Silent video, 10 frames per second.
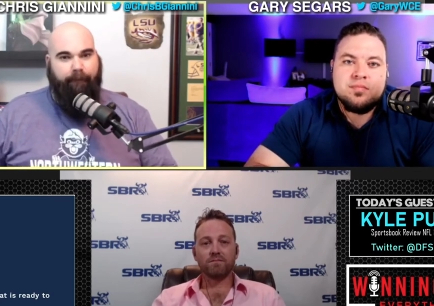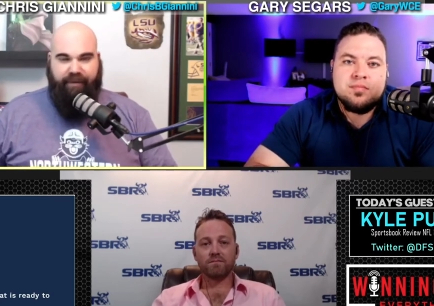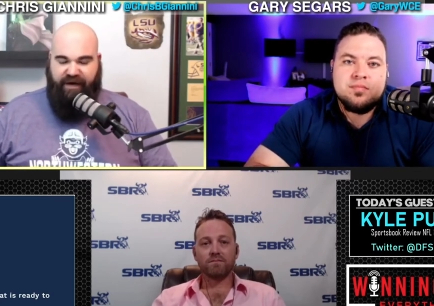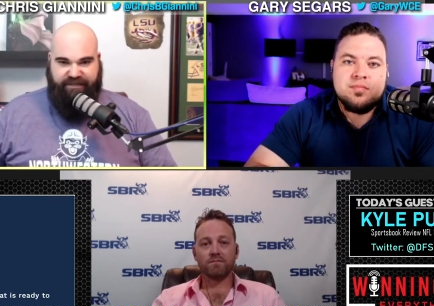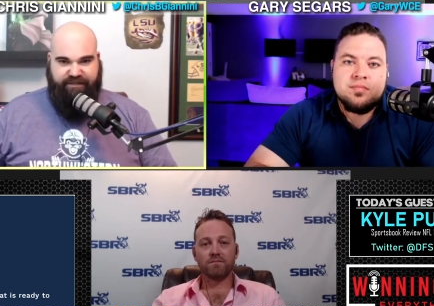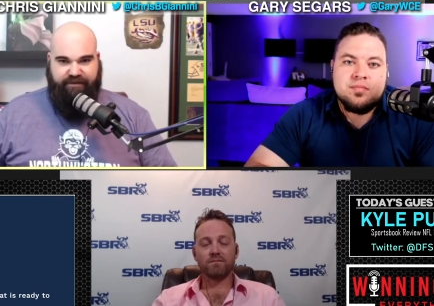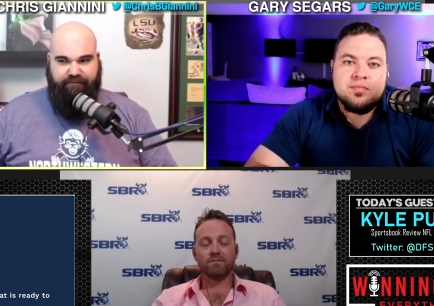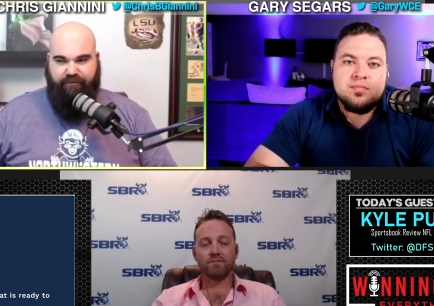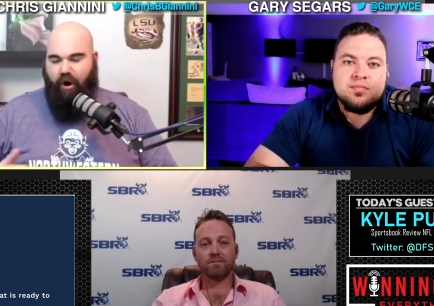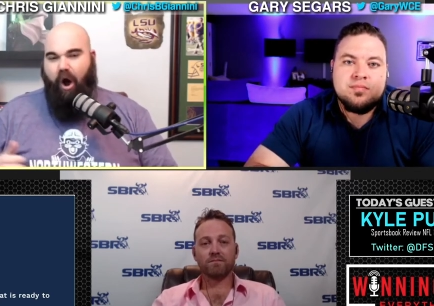Speaker 1: bust.
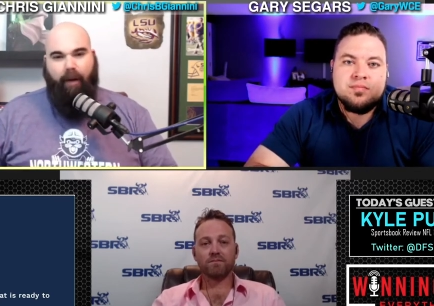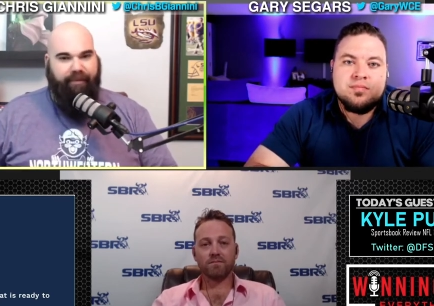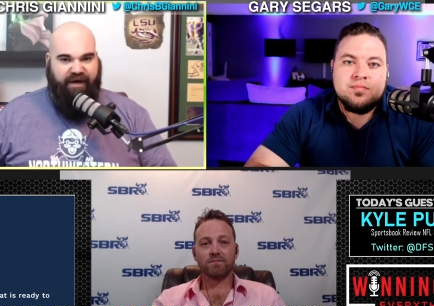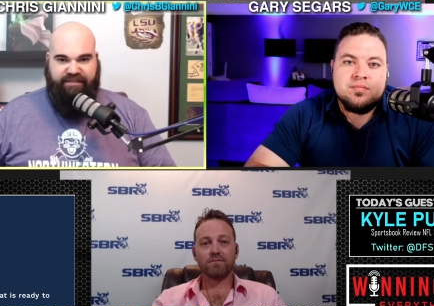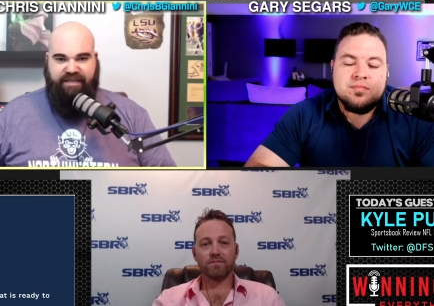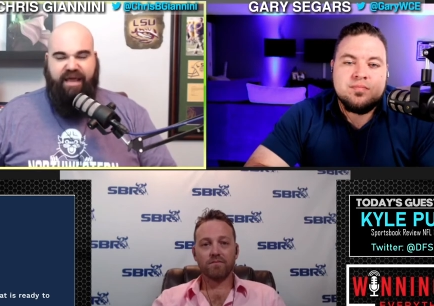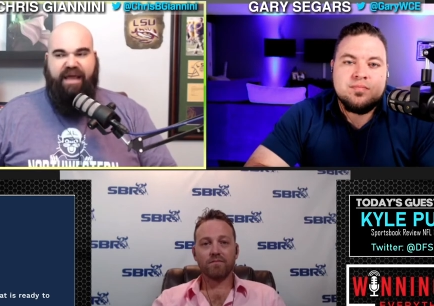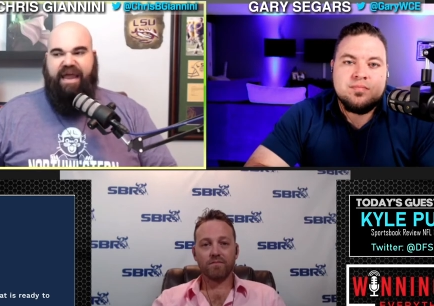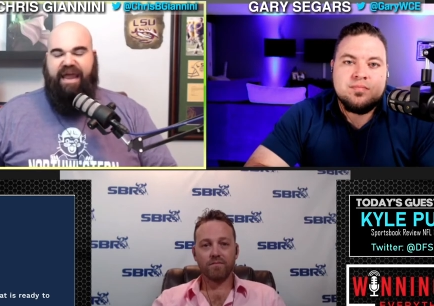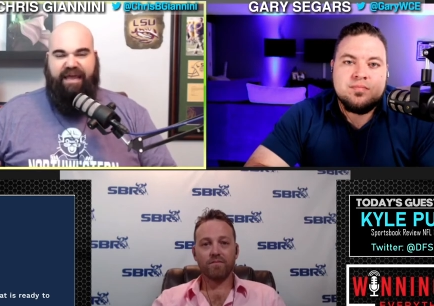They're all bust.
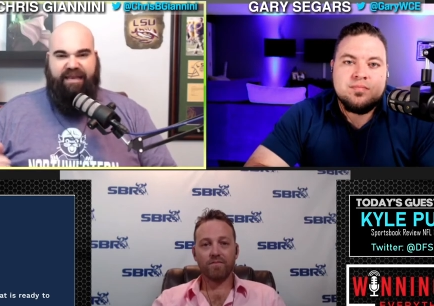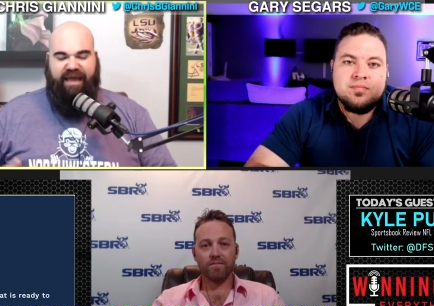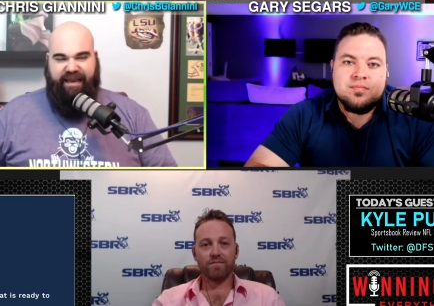And